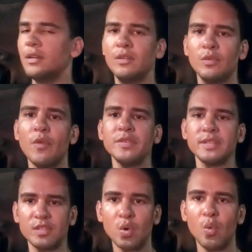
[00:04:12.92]

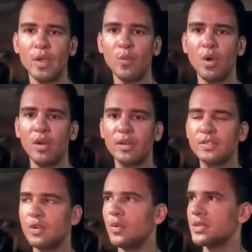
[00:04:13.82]
obviously toy work,
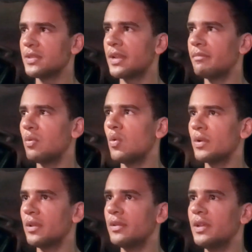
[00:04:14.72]
so it wasn't that
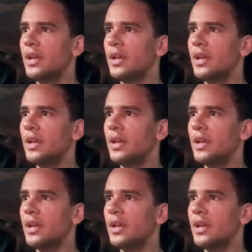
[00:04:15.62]
important,